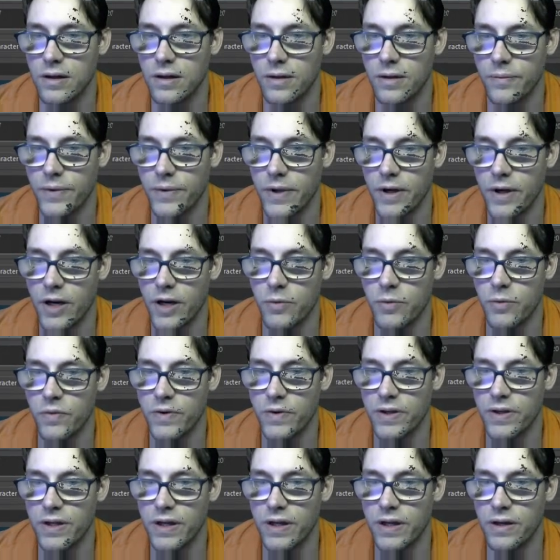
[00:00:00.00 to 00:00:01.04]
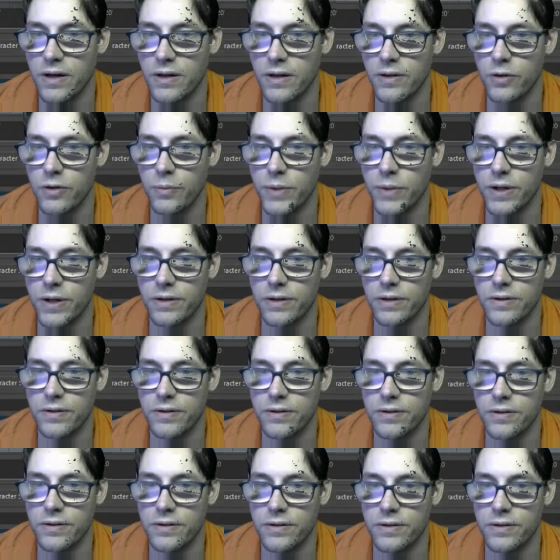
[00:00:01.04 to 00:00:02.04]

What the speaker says: down, I'll move it down a little bit.